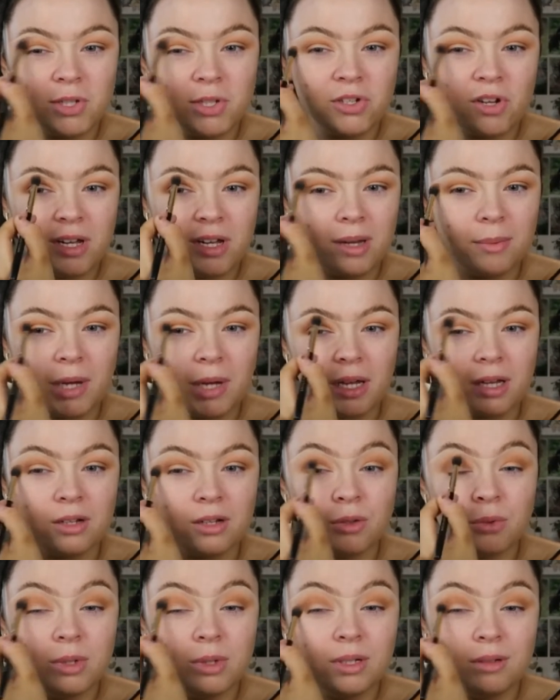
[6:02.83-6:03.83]
try to get back
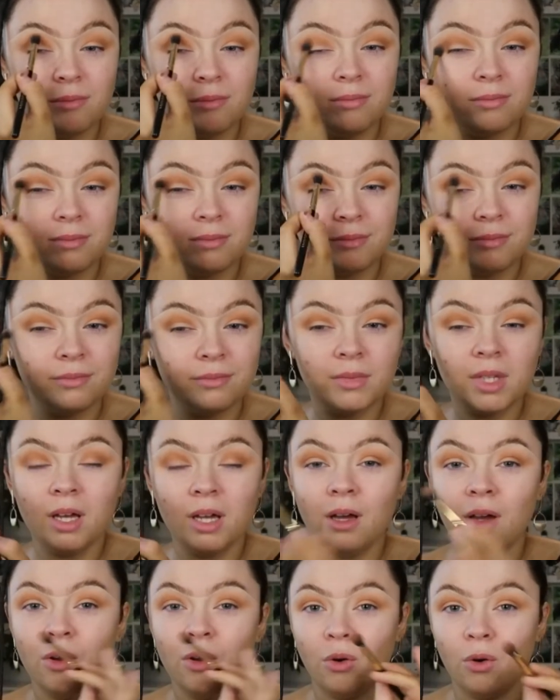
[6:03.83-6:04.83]
into it.
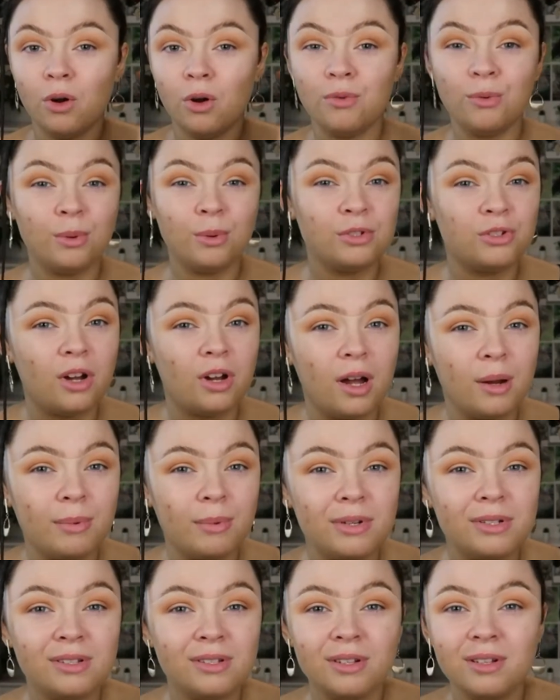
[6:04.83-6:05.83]
Or if you want your
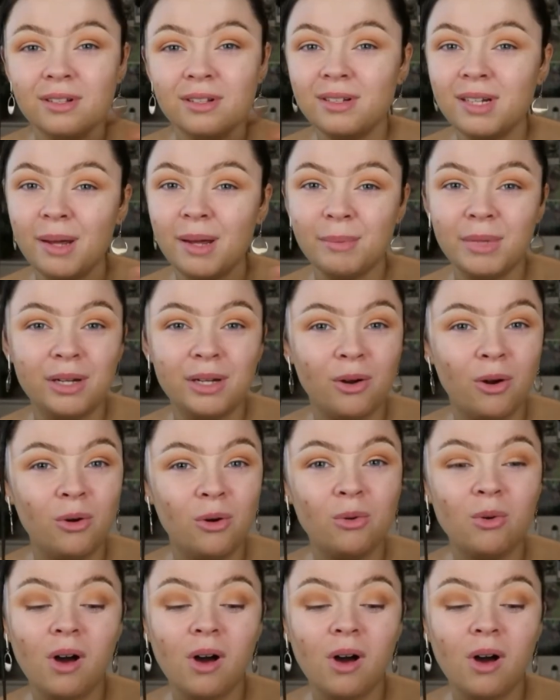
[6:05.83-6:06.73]
eyebrows done, let me know.